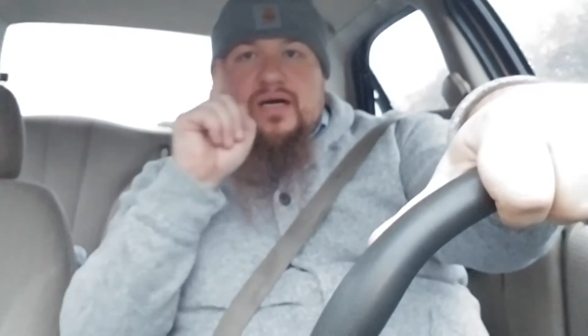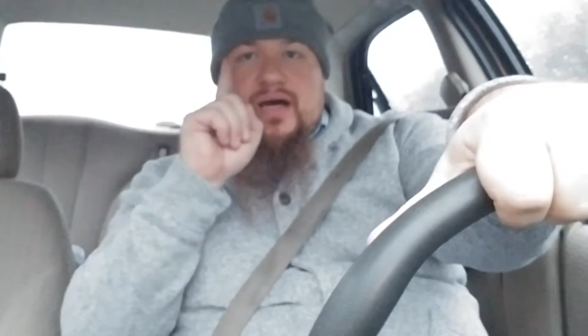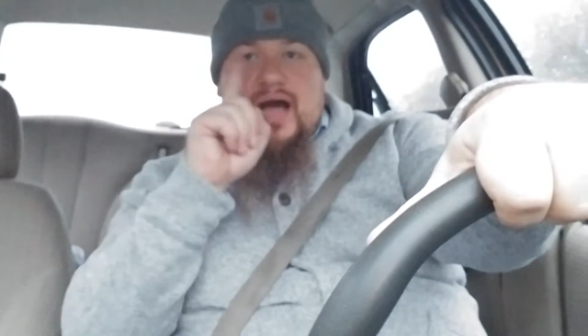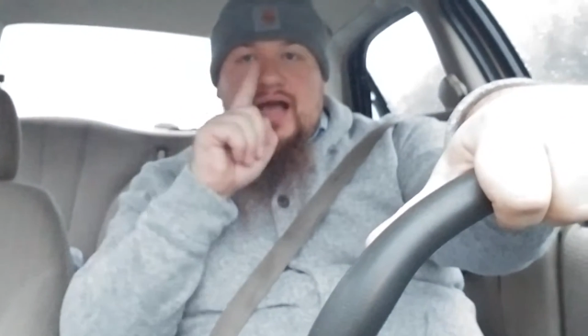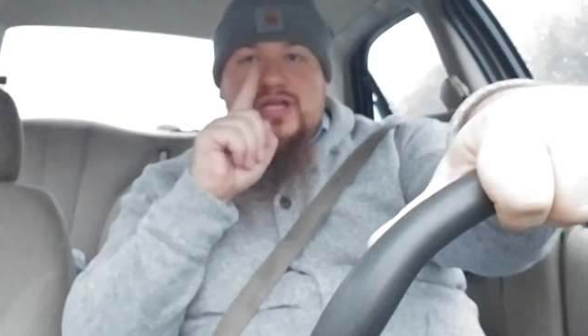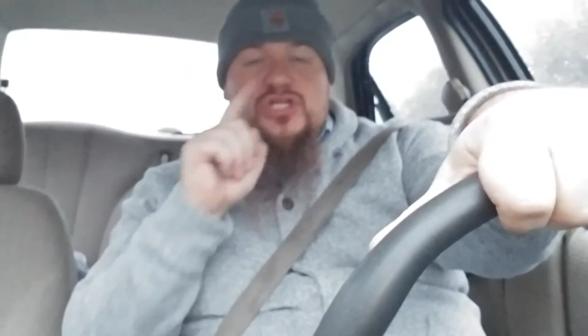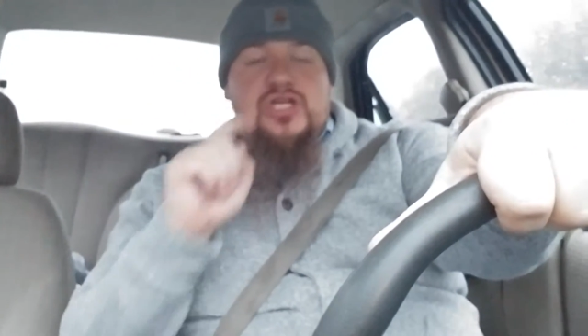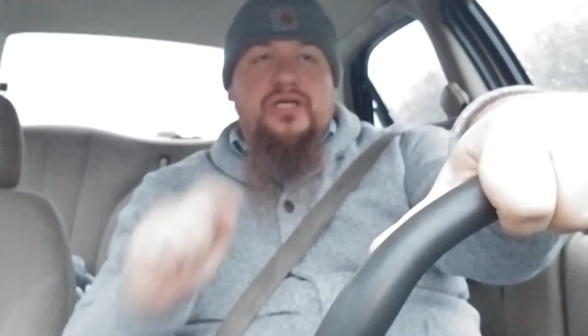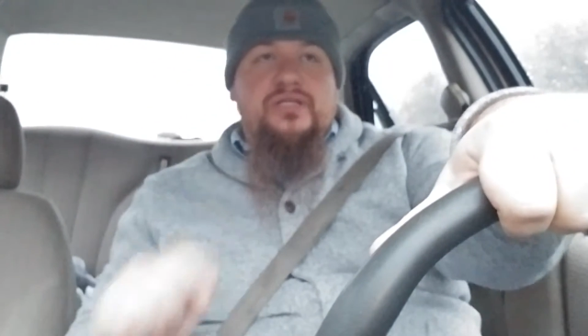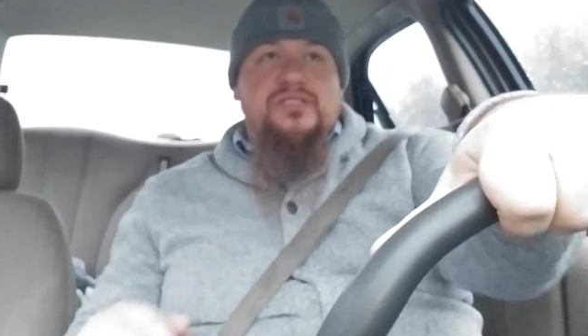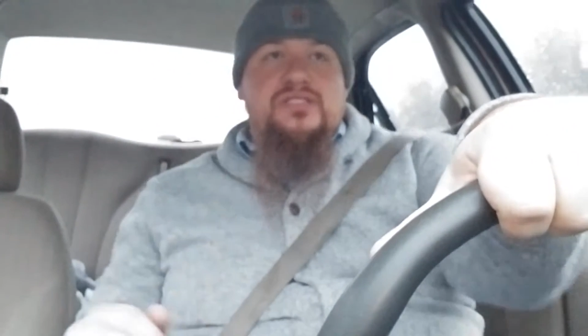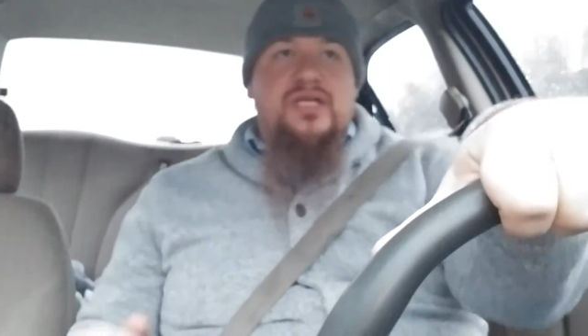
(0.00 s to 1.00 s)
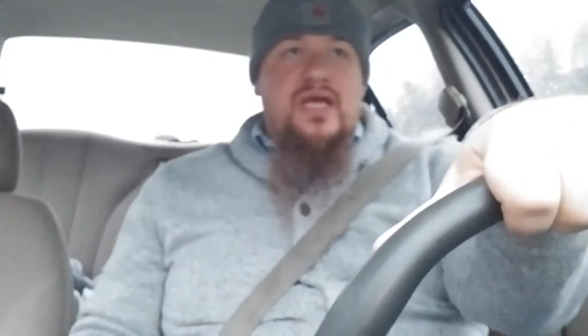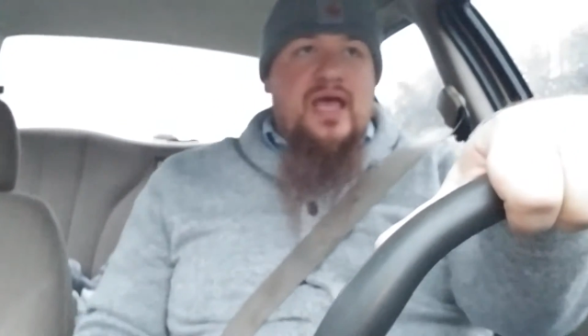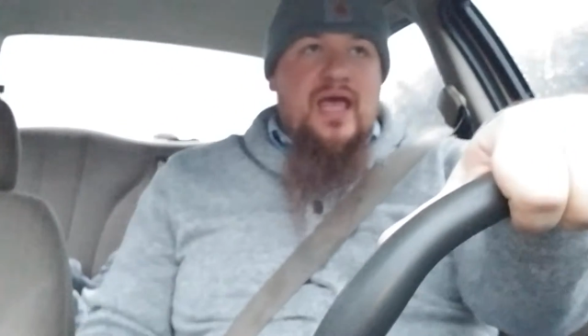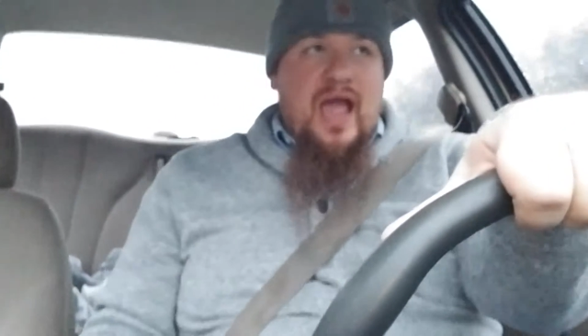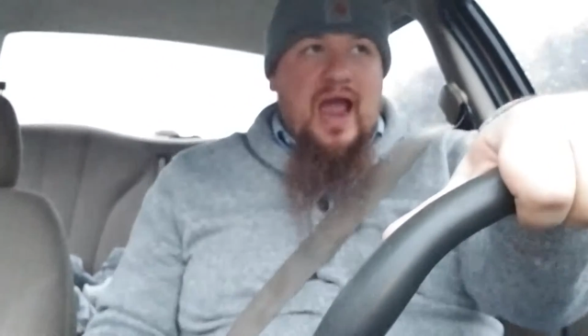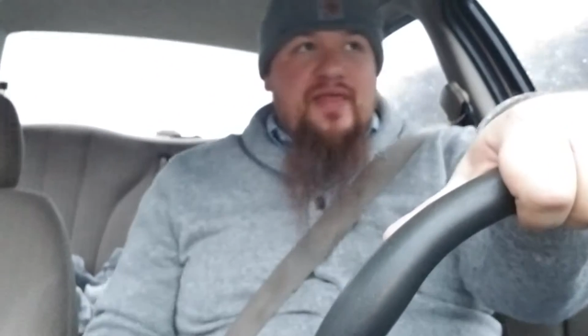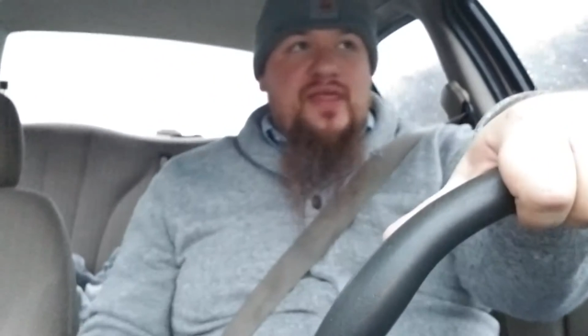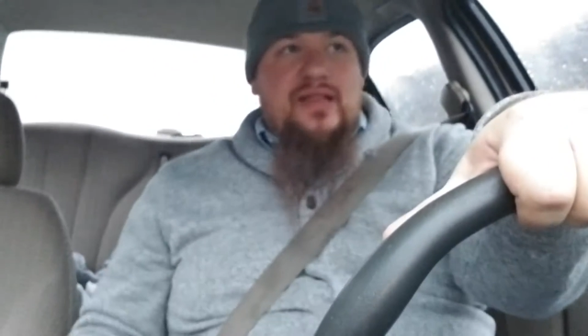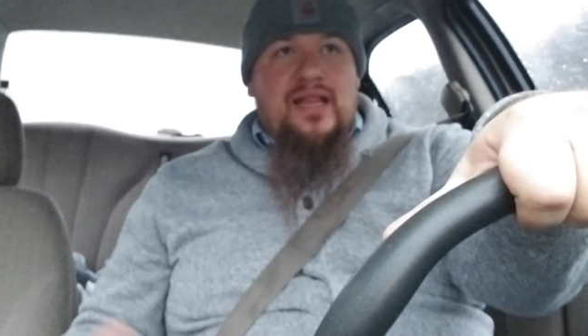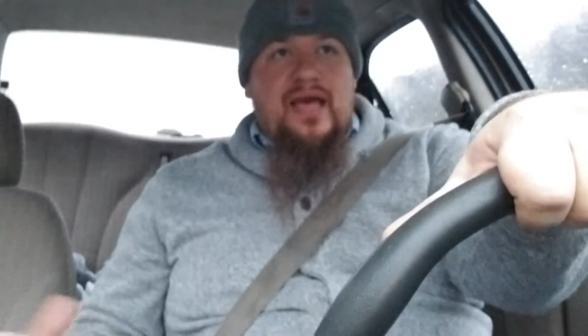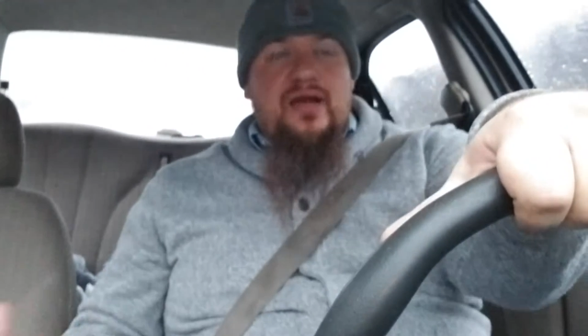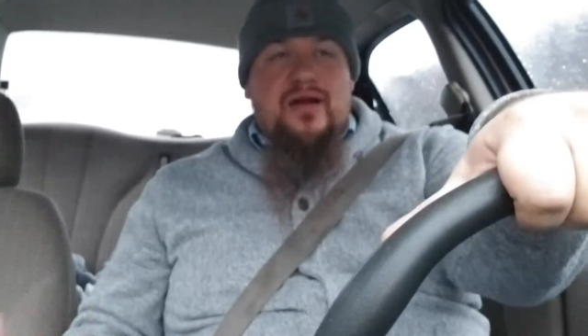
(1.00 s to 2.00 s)
eye shields, and
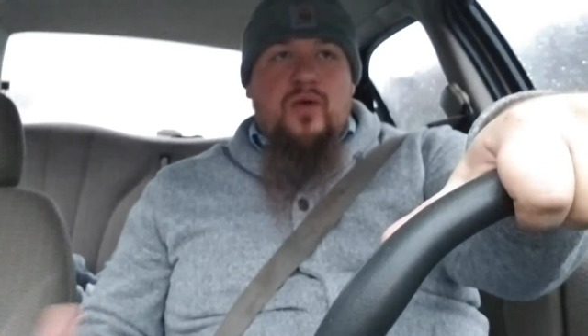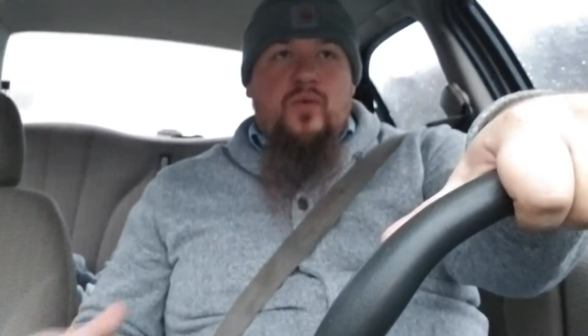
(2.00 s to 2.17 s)
then later I